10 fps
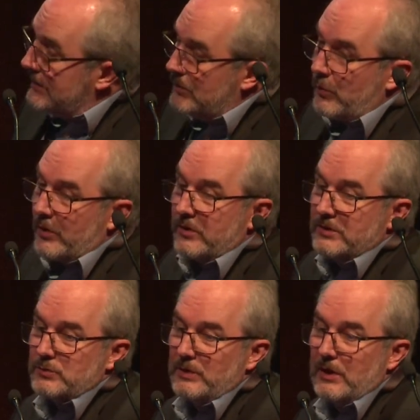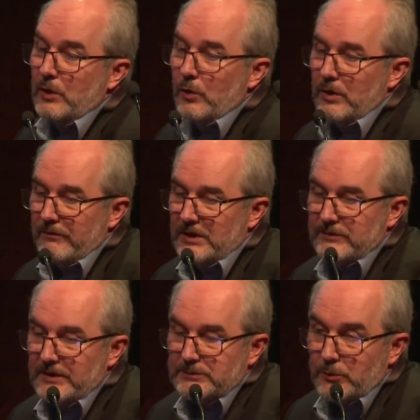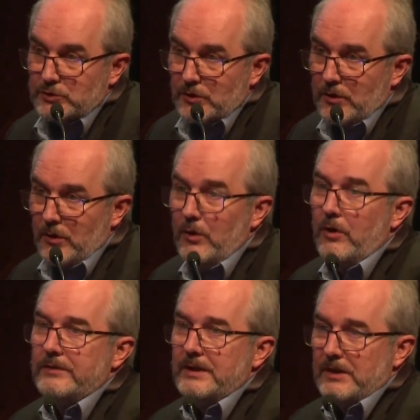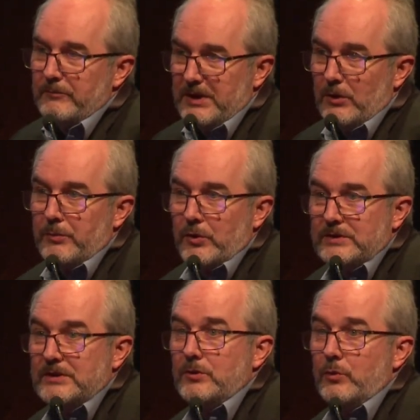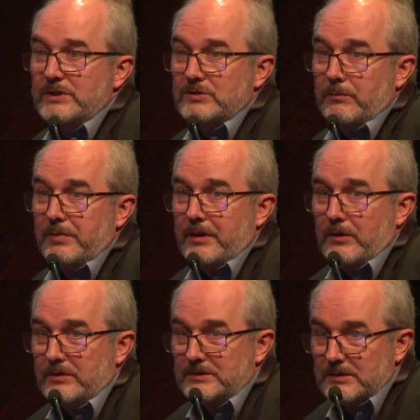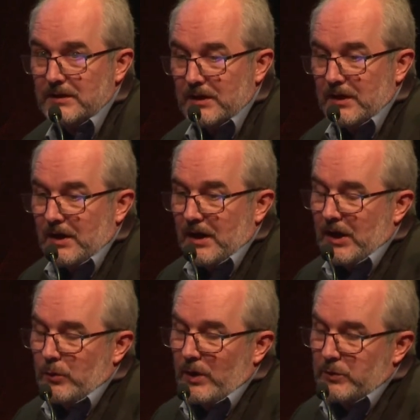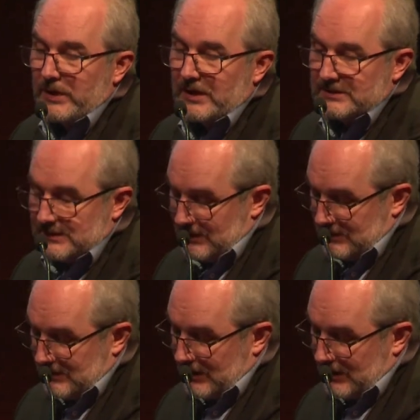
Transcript: the workers with low levels of exposure or that have been employed in the recent periods. And what we can see is that